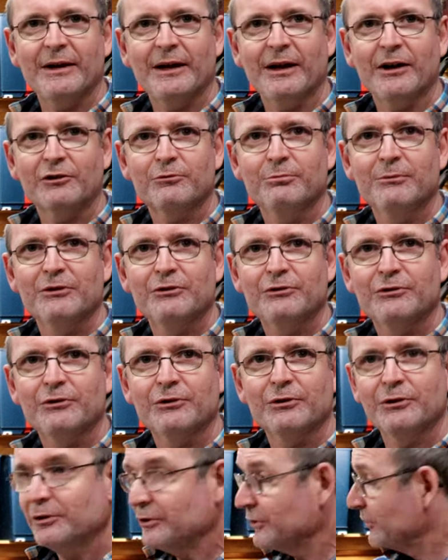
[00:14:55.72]

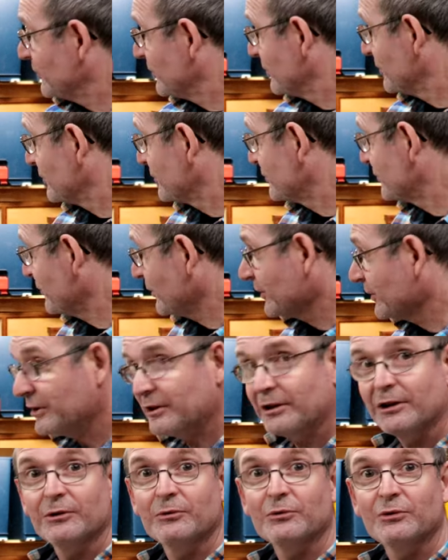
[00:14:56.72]
Axminster
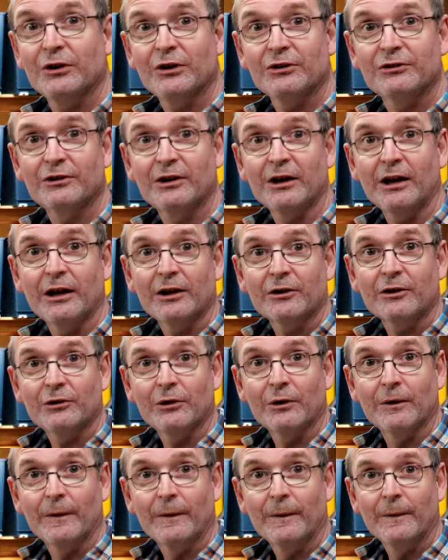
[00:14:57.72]
Cyclone Dust
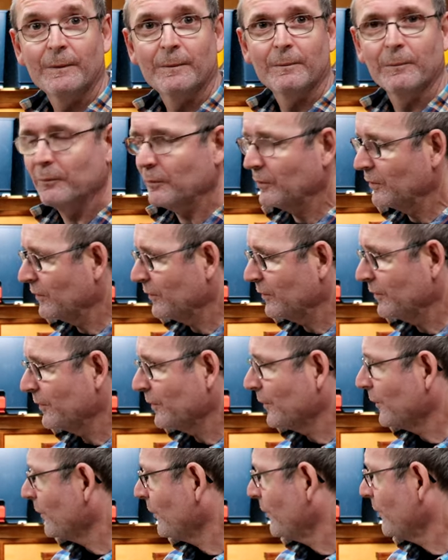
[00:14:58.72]
Collector.
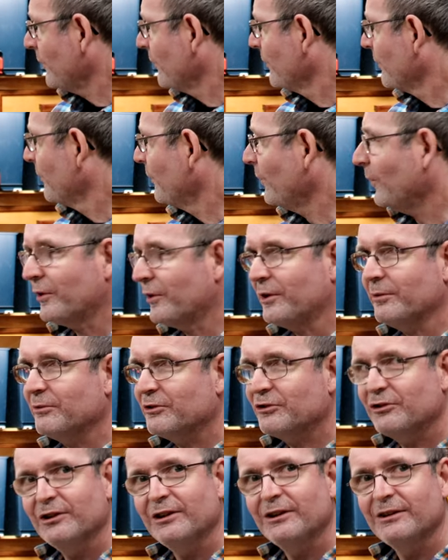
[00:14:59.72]
What a
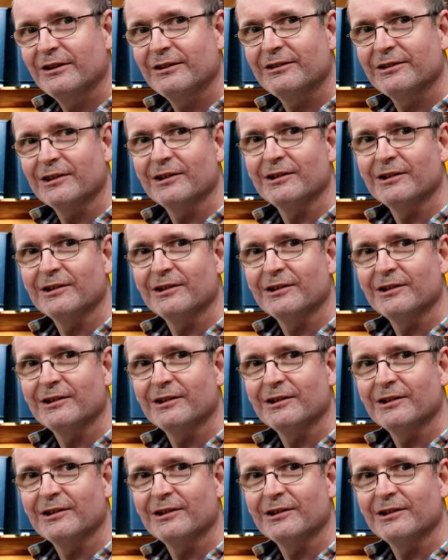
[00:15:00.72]
machine this